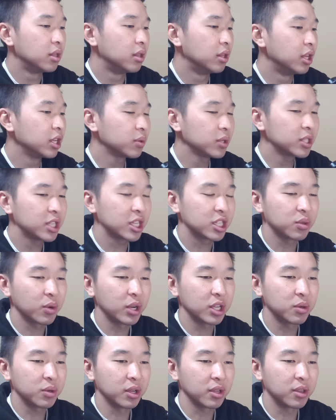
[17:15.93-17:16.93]
This one says
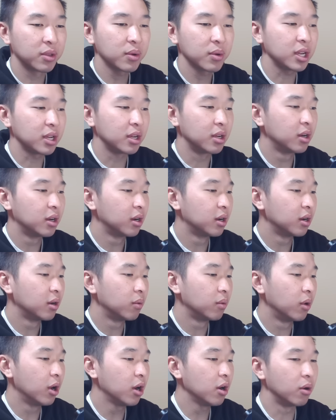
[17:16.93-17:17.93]
2023.
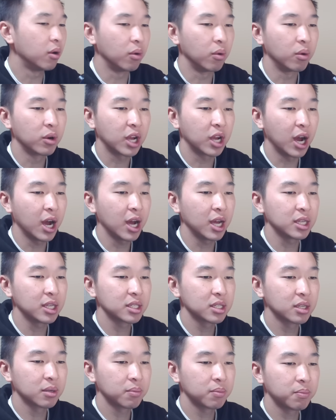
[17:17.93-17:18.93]
Whoa,
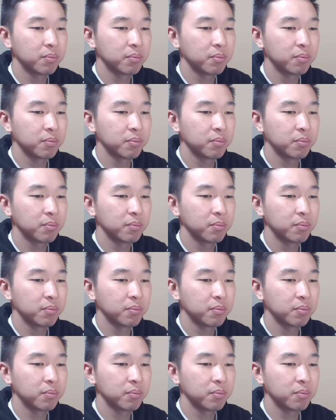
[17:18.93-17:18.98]
guys.